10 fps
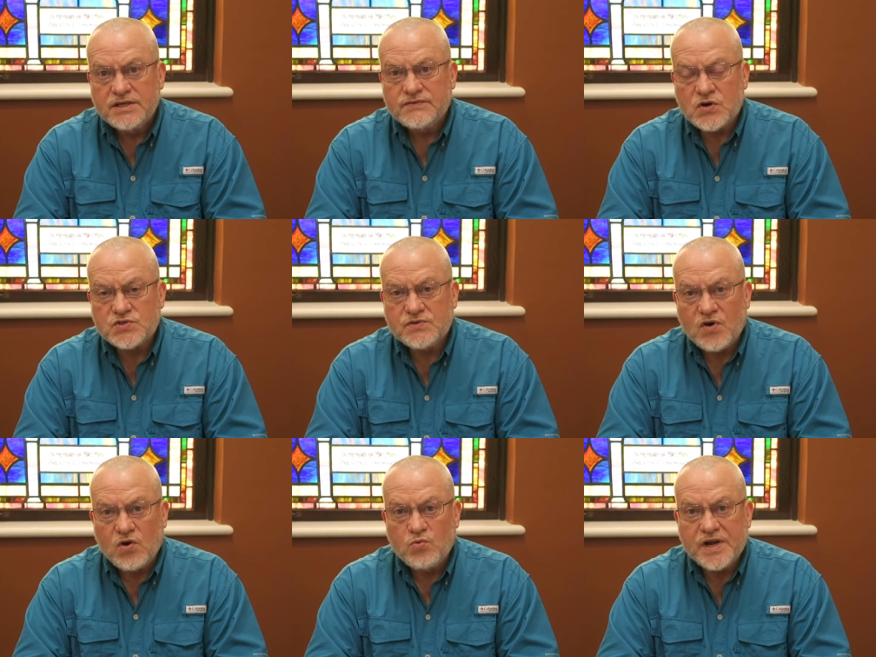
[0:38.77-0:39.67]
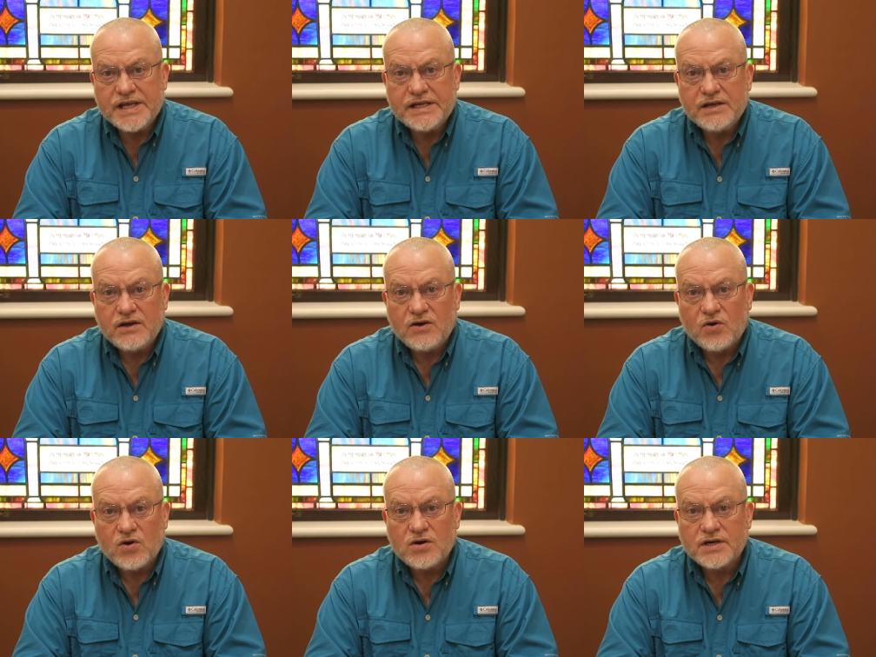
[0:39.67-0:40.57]
First of all, we
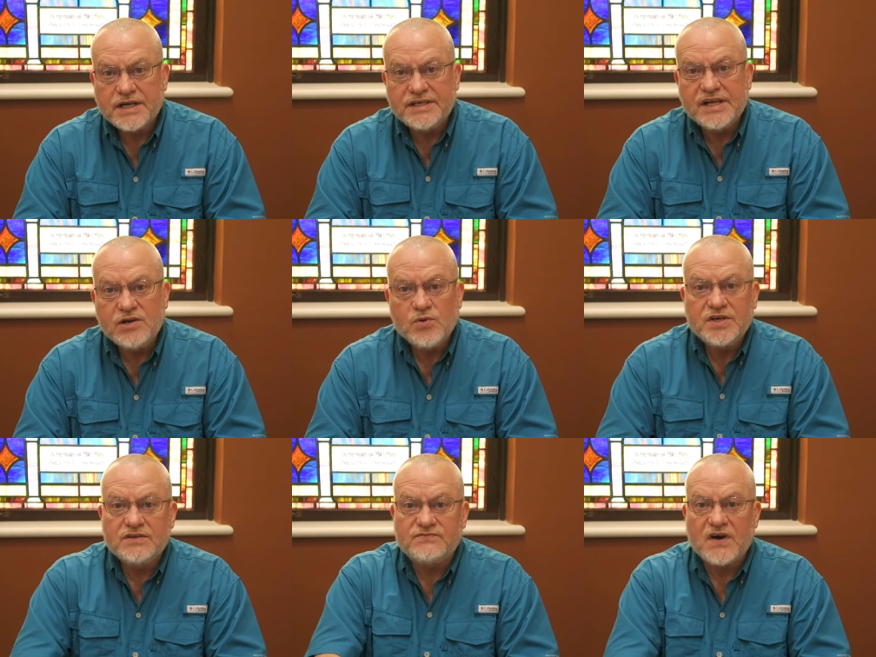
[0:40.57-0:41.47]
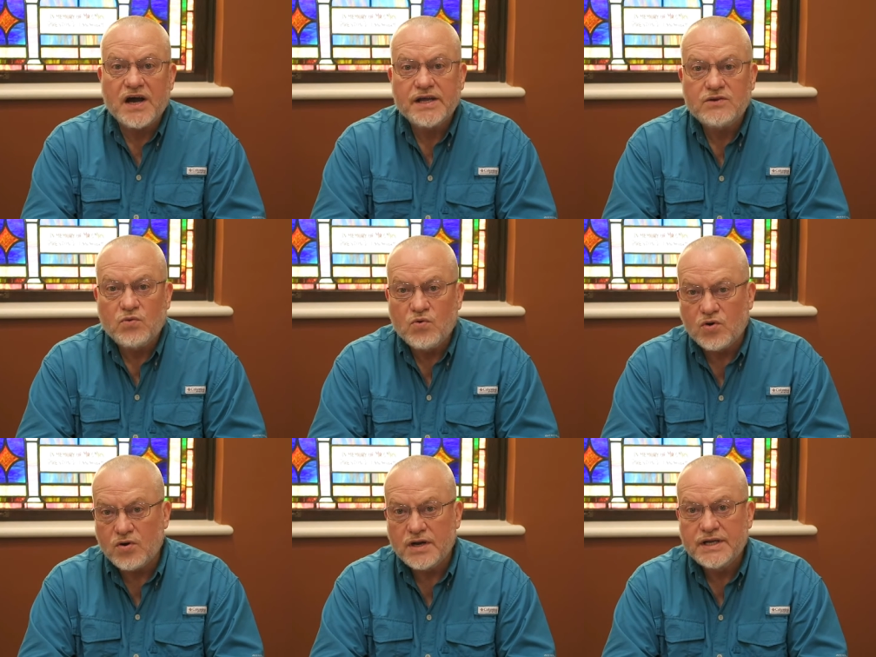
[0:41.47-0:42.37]
are continuing to fight
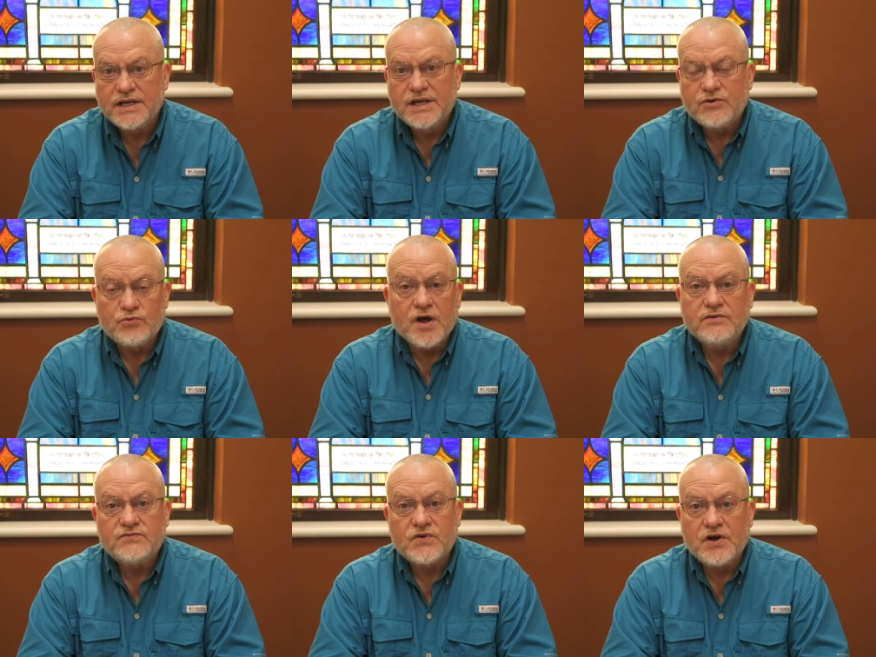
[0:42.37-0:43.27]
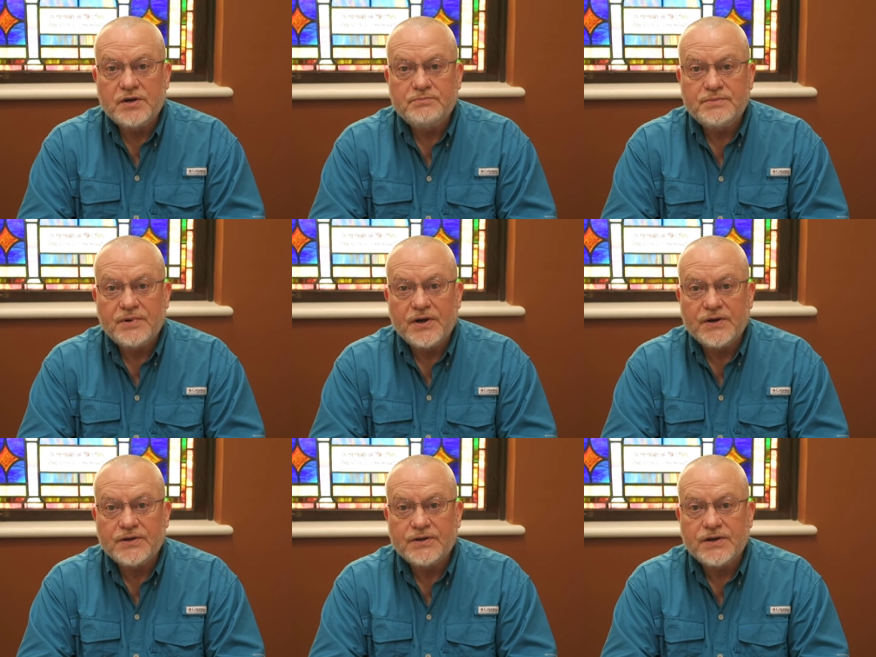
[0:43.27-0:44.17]
or run from
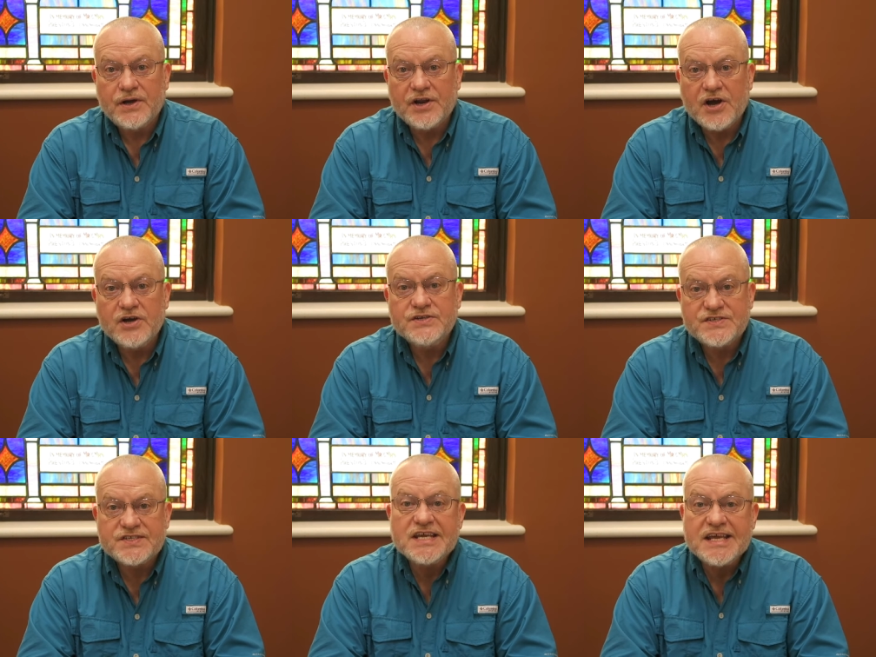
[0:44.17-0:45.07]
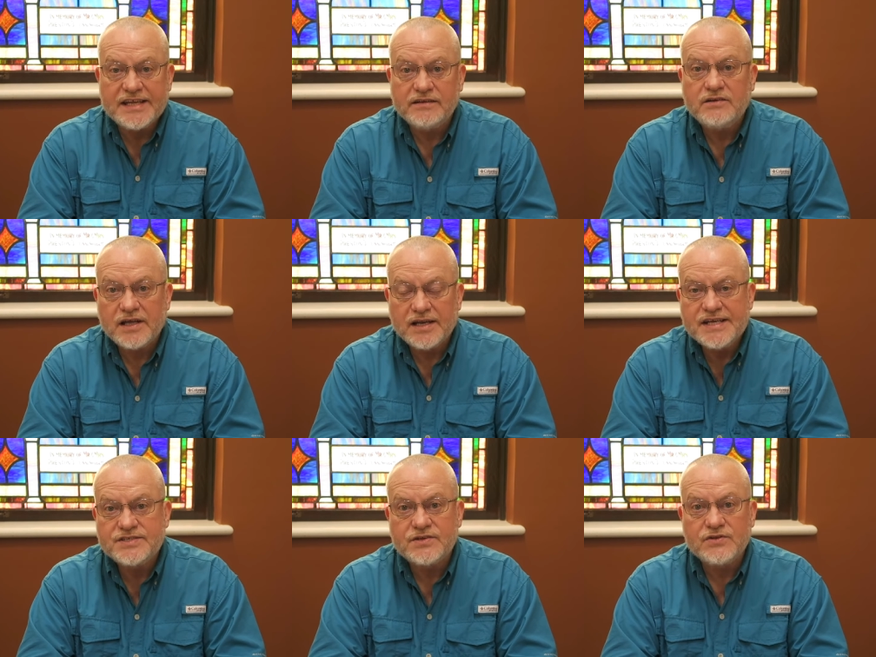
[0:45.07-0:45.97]
an unseen, at
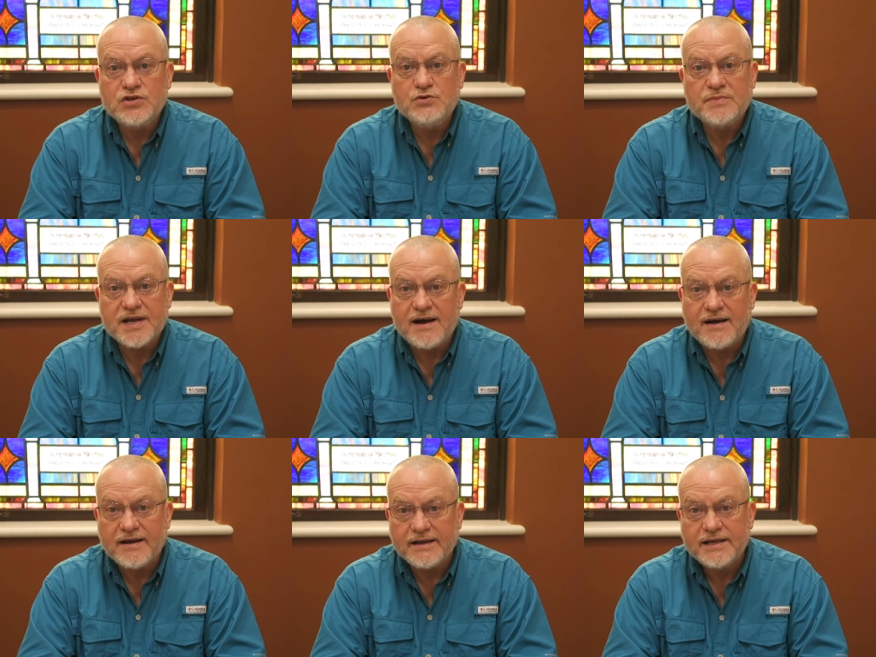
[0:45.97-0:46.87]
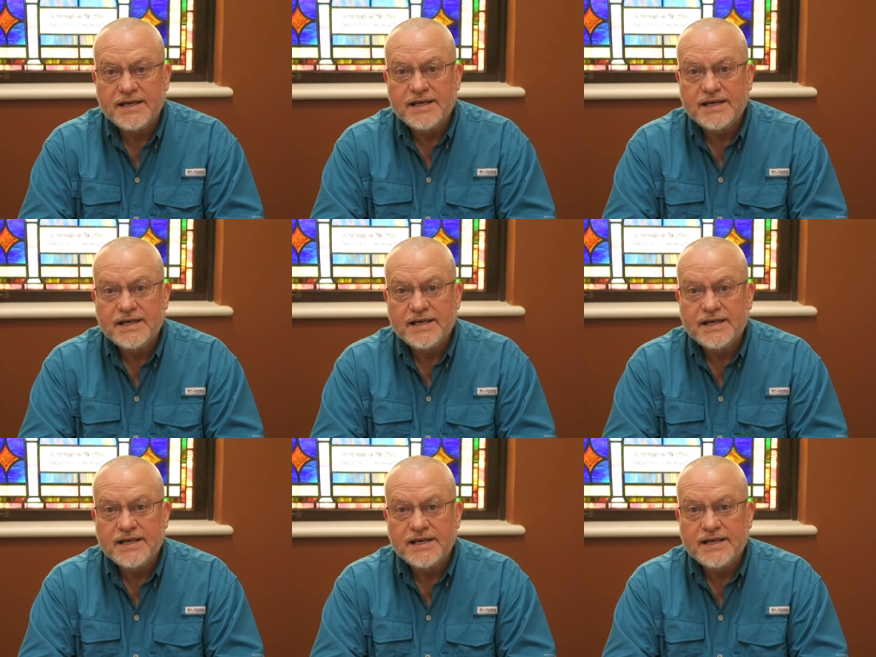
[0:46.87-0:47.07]
least to the human eye,